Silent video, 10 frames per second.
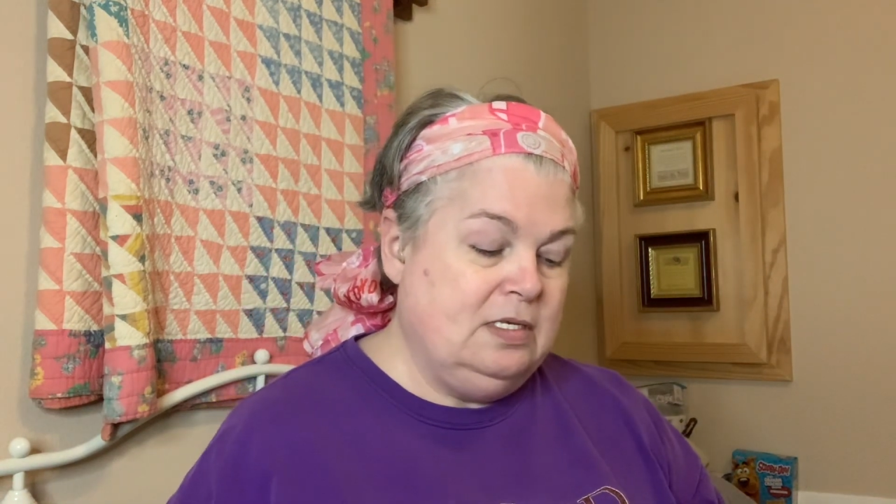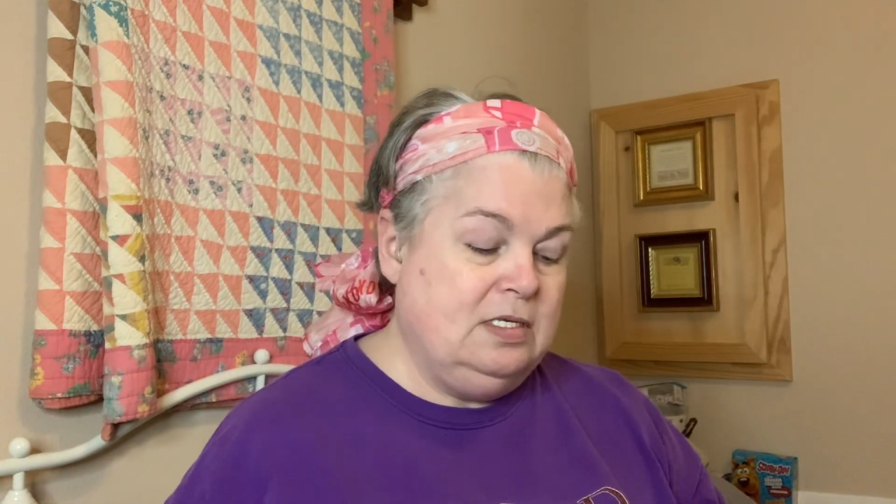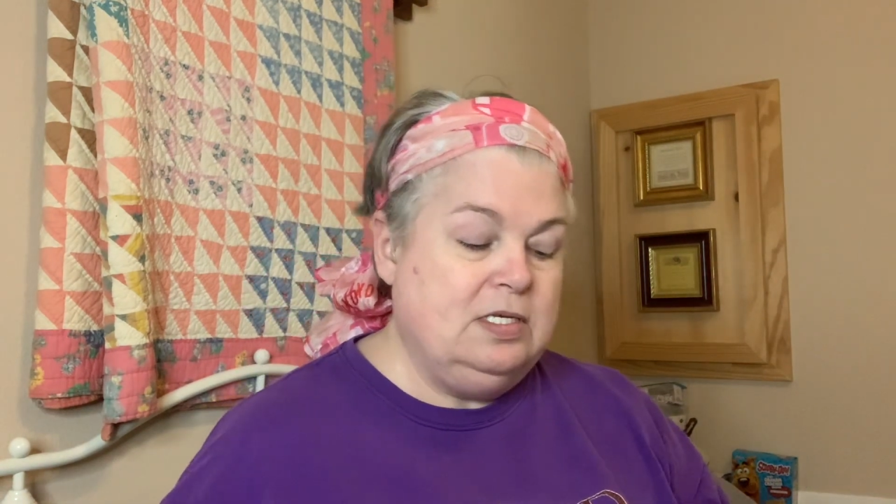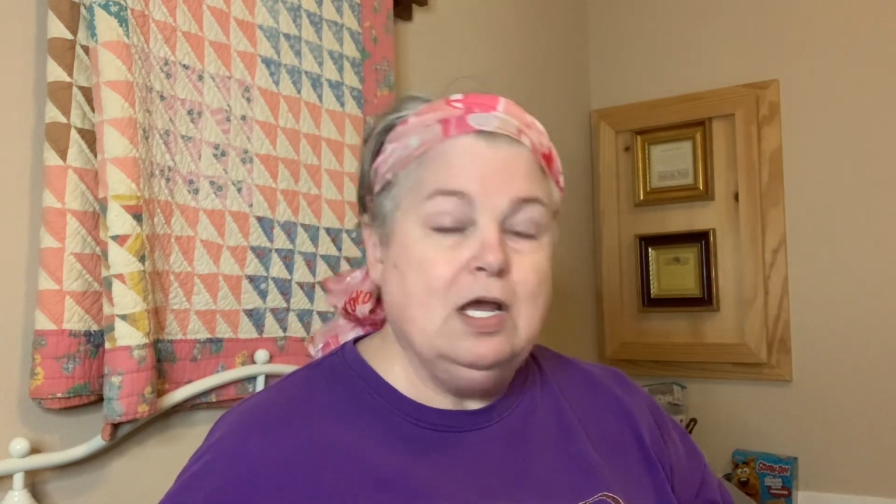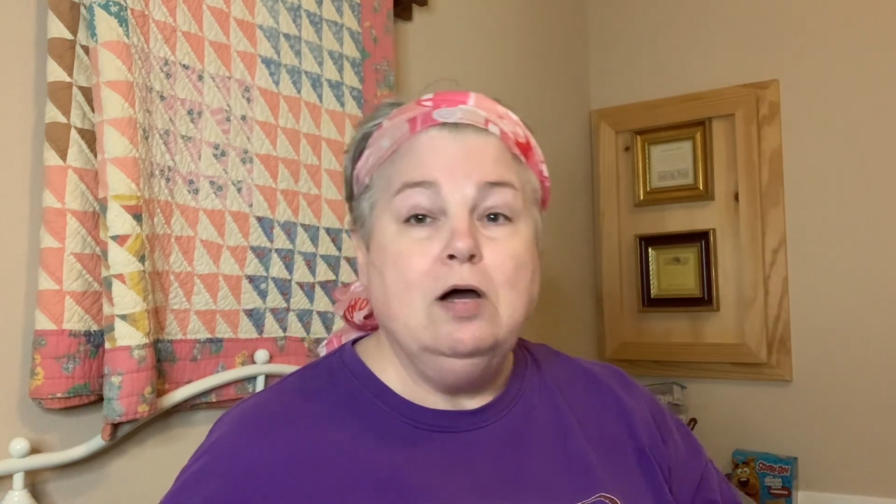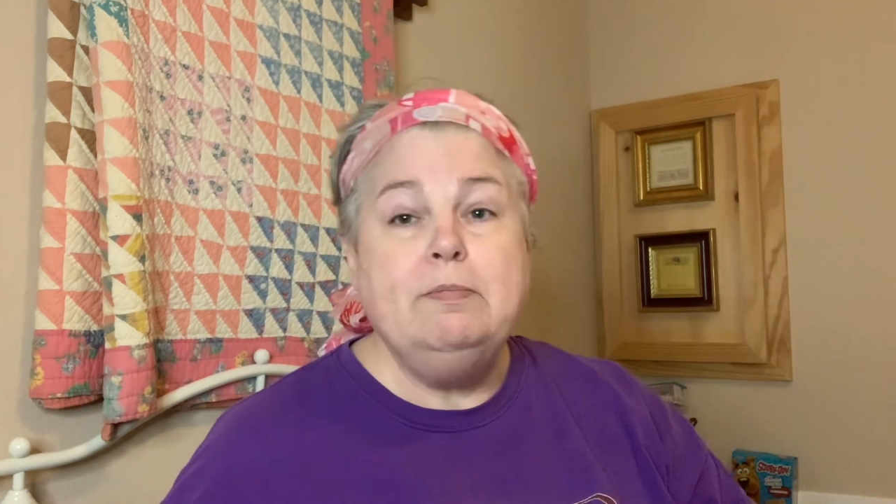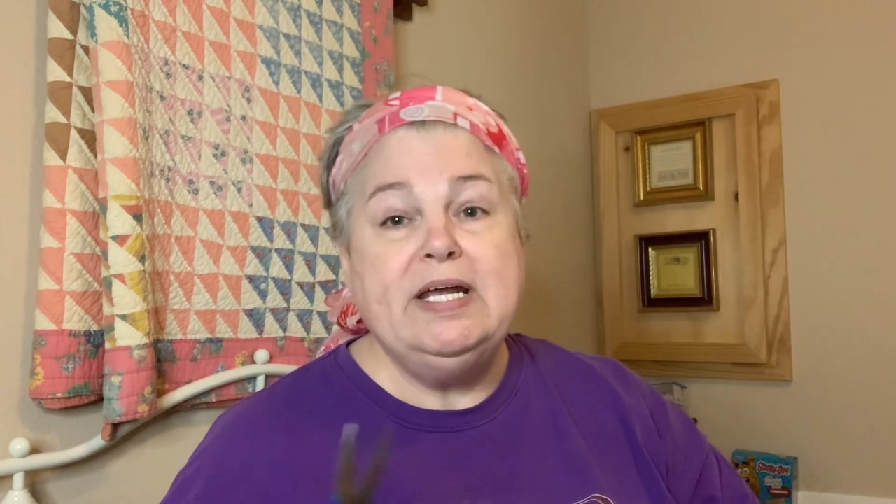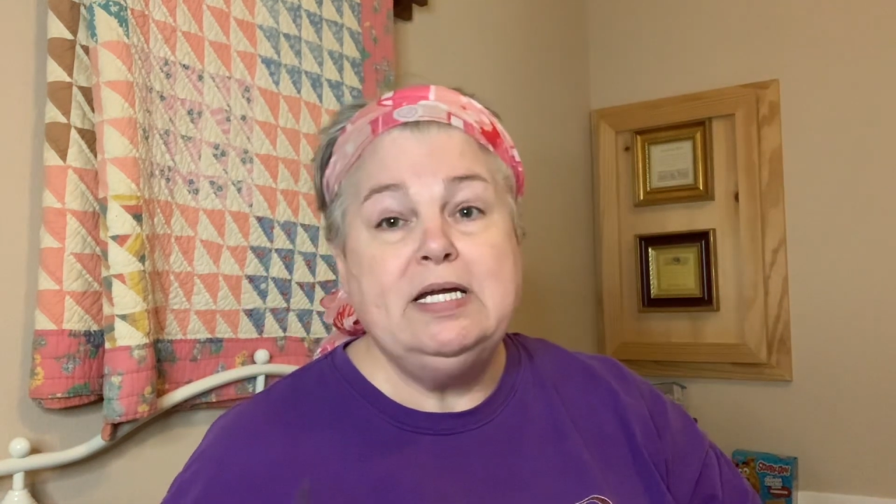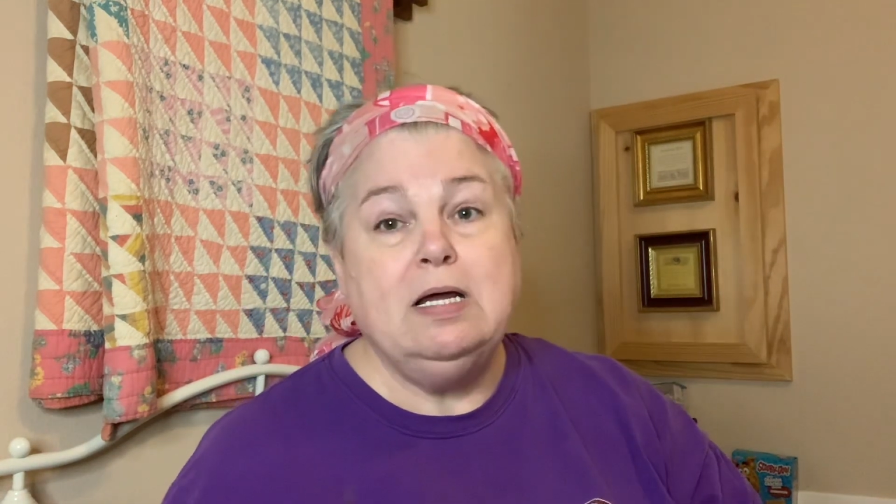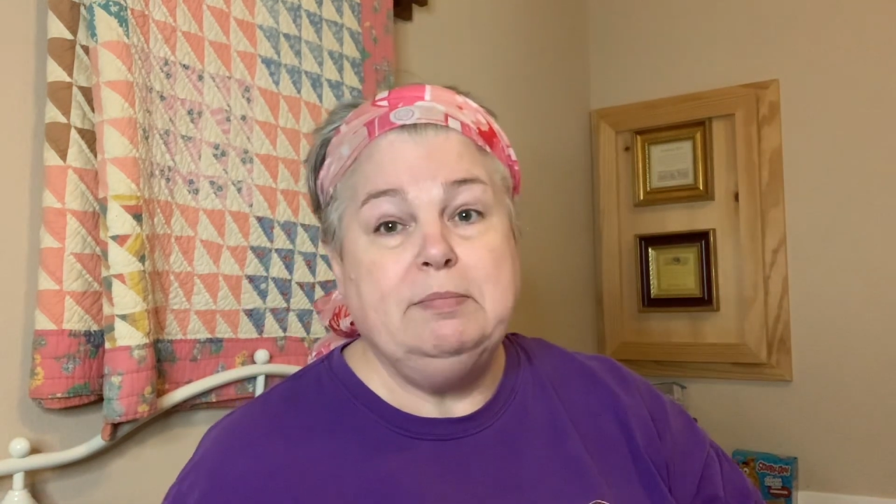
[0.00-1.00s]
Y'all may
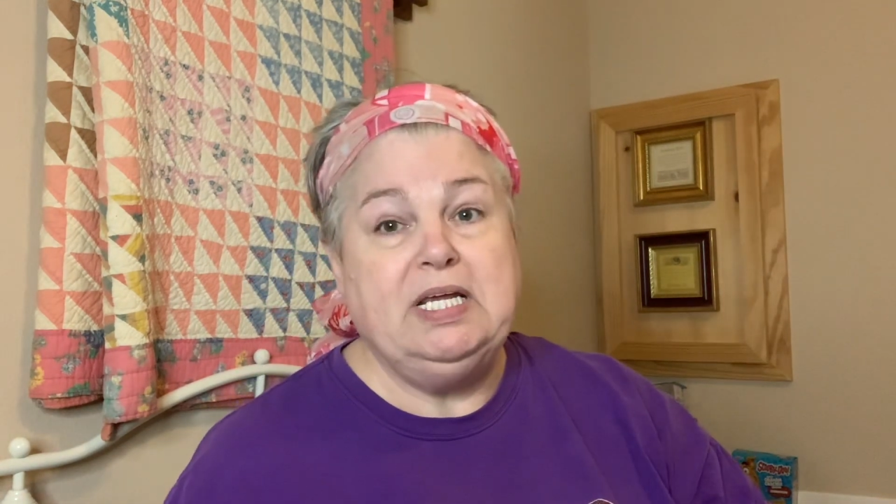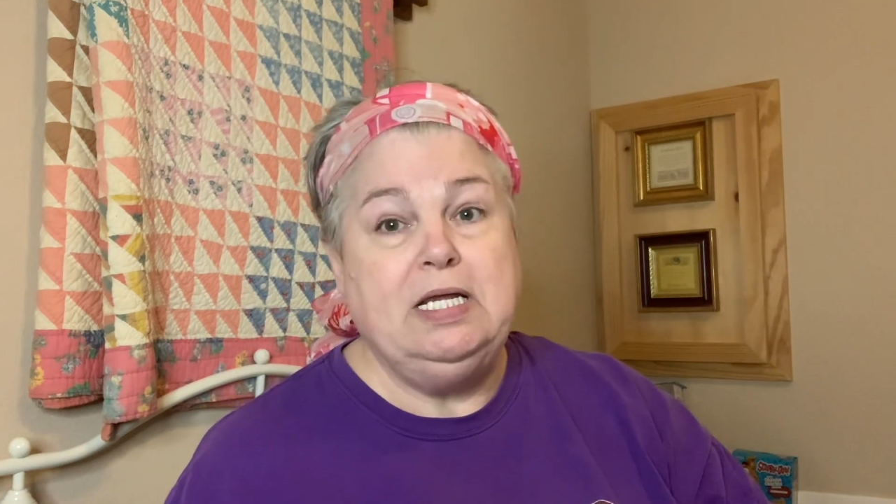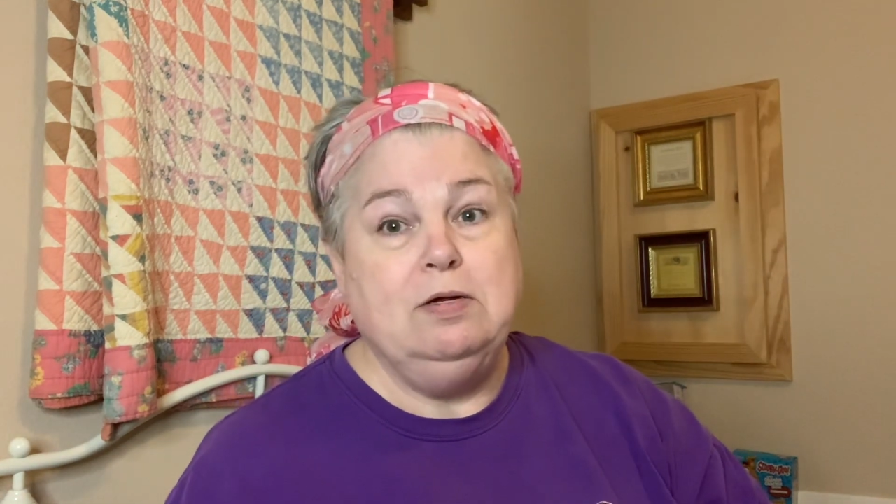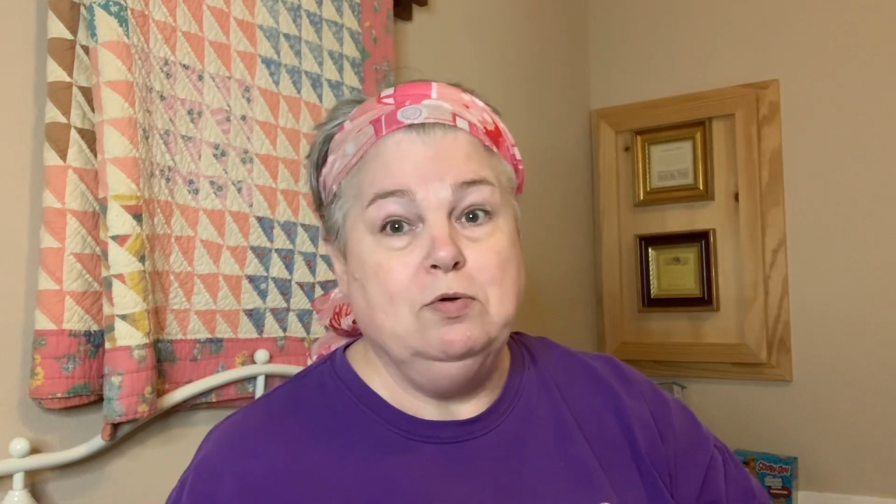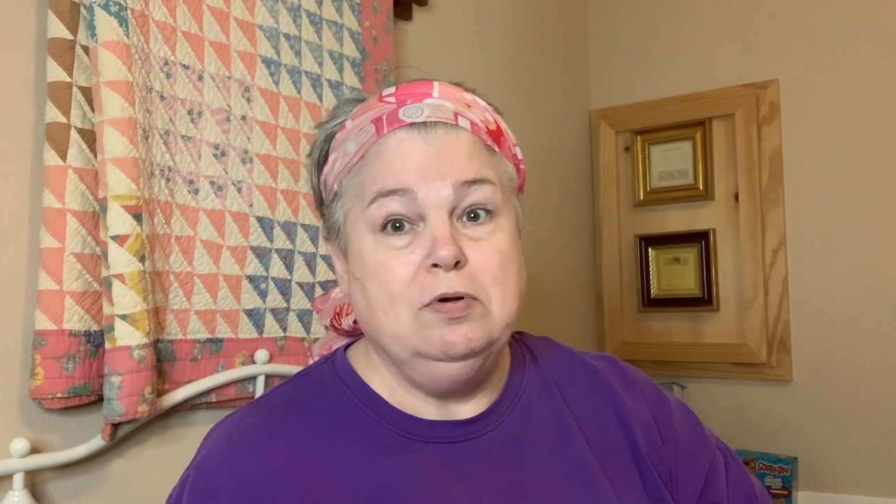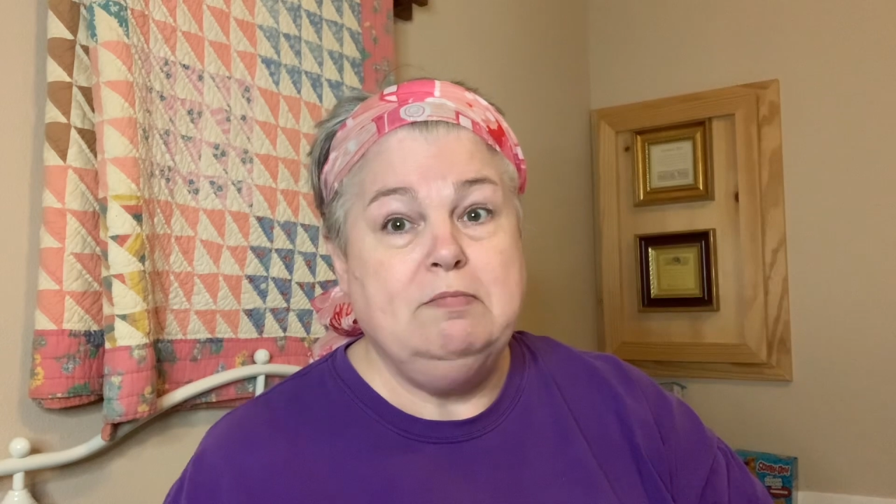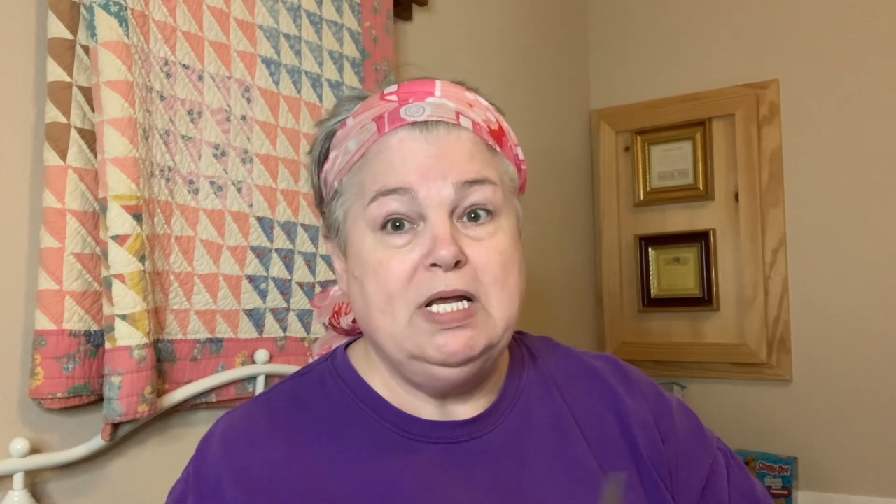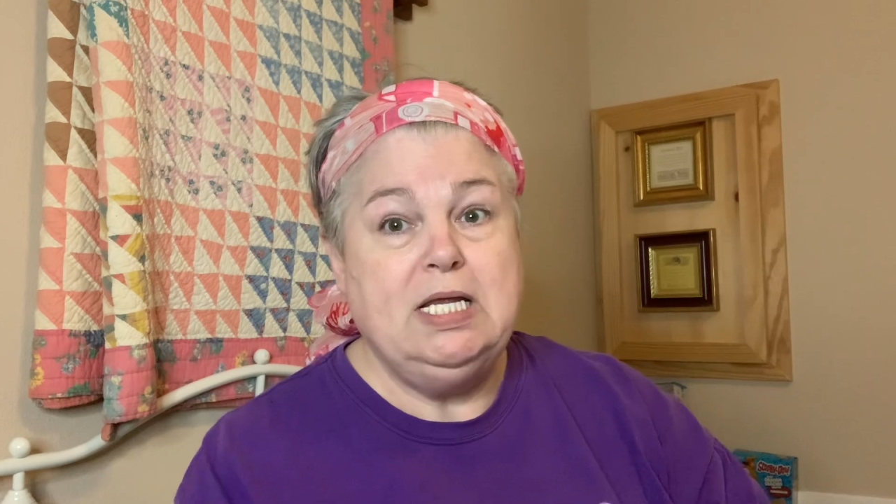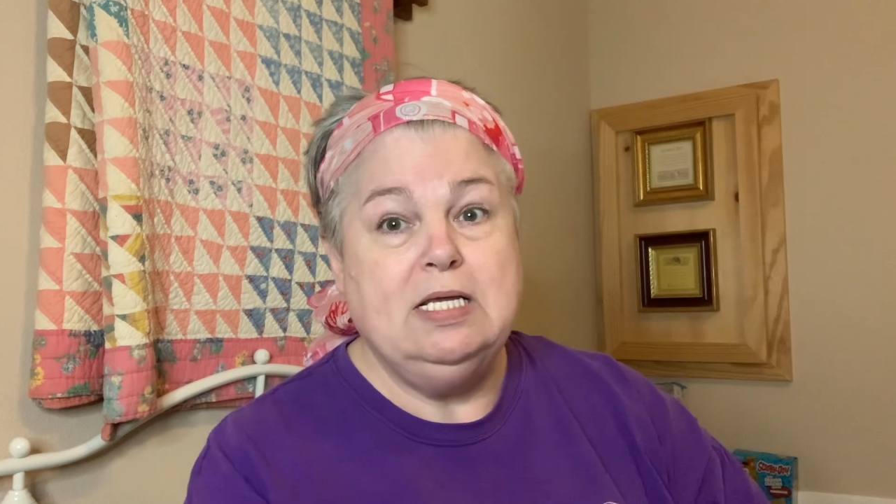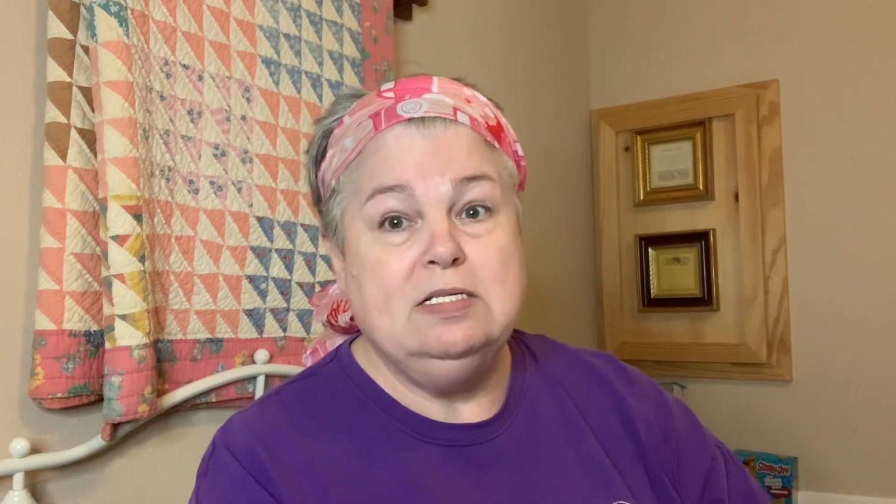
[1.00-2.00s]
not be hearing
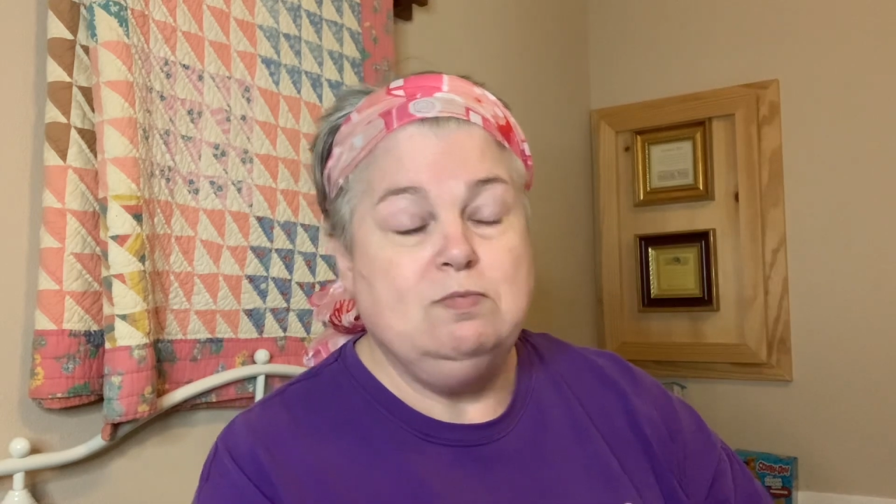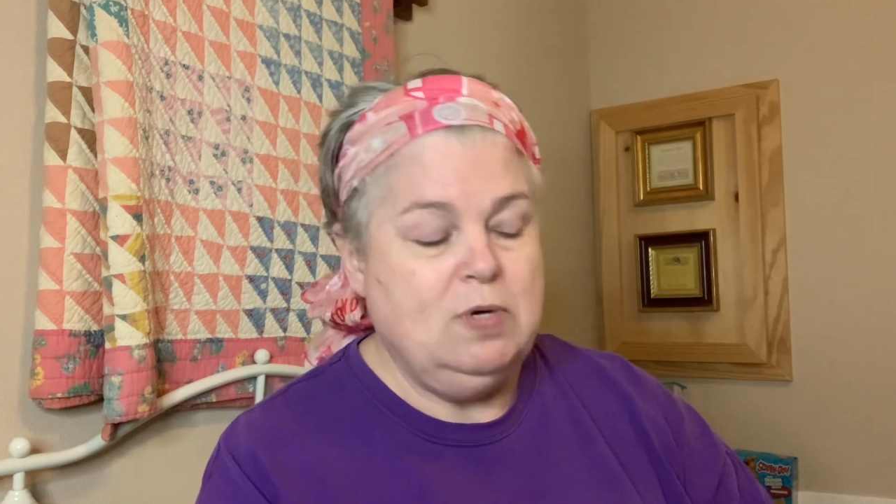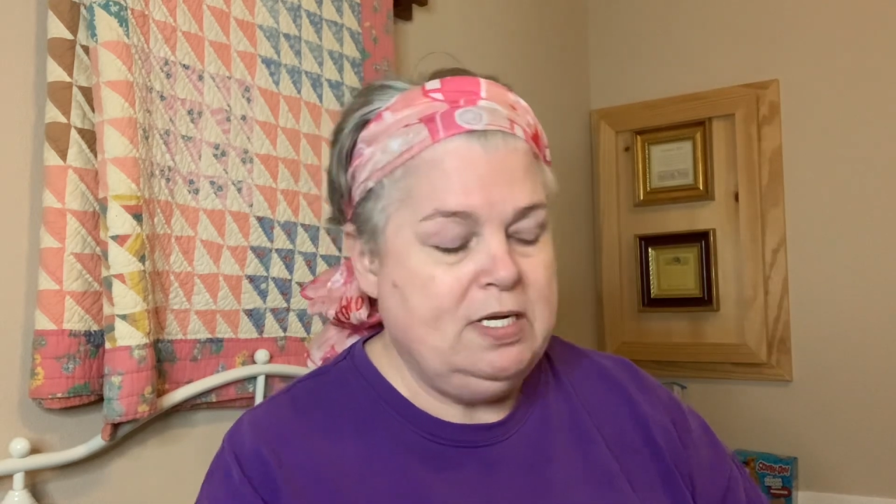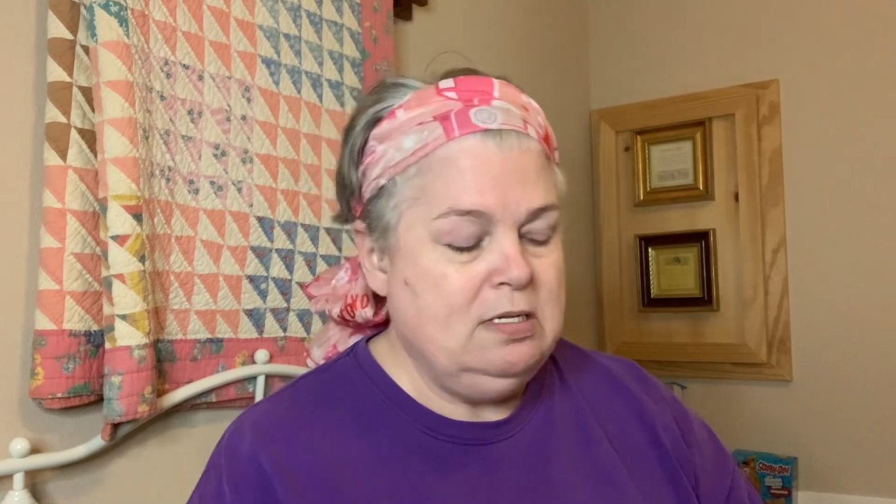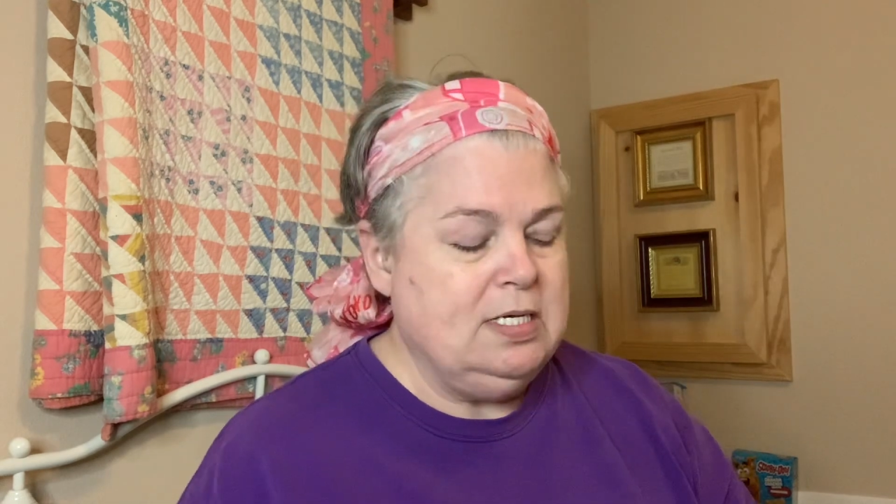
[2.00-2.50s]
me as well